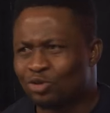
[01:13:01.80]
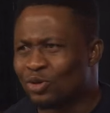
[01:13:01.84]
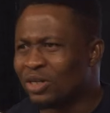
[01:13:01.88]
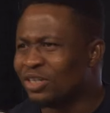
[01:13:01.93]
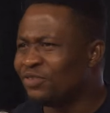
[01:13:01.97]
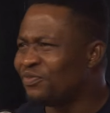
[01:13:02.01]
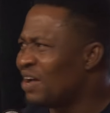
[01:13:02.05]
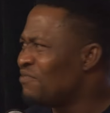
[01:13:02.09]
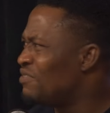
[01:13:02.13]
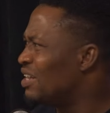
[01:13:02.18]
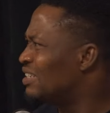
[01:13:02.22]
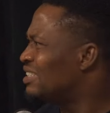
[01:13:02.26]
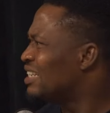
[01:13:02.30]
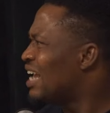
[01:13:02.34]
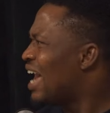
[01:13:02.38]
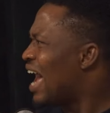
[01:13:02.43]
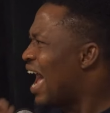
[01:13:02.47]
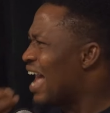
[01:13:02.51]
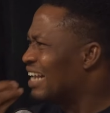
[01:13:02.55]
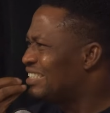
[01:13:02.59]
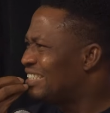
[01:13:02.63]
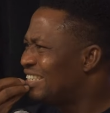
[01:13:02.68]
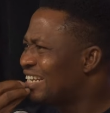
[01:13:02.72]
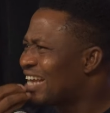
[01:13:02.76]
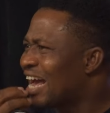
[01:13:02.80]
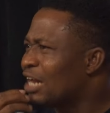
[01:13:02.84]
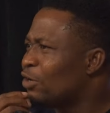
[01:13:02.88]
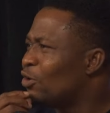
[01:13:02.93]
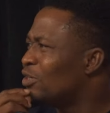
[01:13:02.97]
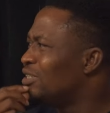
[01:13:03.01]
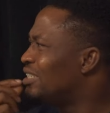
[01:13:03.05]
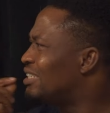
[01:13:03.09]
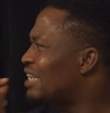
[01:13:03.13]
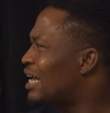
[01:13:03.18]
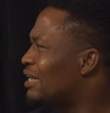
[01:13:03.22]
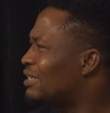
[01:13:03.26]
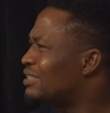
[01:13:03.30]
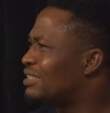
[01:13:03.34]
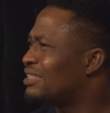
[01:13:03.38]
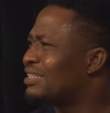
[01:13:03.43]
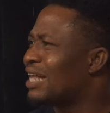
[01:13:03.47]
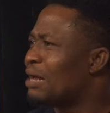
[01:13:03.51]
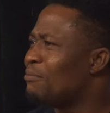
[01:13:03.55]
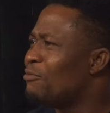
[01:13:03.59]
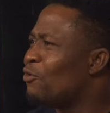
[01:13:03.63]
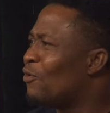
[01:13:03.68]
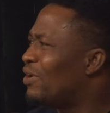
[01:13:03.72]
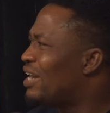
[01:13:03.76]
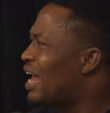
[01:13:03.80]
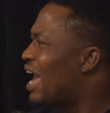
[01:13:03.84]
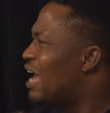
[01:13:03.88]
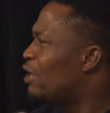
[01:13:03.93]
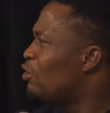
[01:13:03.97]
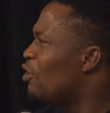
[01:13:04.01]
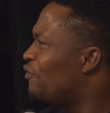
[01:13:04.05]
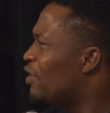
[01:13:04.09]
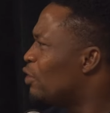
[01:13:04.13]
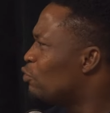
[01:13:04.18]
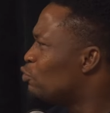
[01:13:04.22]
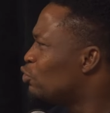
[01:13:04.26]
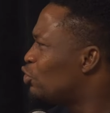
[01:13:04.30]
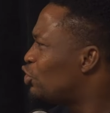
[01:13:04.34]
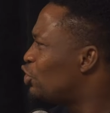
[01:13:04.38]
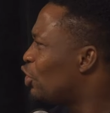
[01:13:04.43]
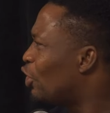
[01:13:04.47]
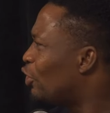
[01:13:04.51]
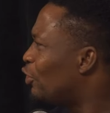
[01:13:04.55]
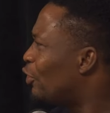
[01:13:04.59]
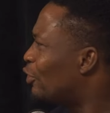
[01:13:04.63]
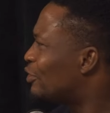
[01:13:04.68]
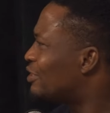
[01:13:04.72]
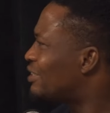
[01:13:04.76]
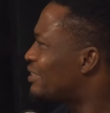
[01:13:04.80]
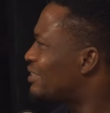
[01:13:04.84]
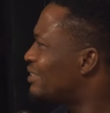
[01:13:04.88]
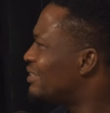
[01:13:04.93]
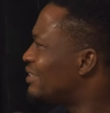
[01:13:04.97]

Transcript: 25 years. I still cannot determine whether I love egusi or not.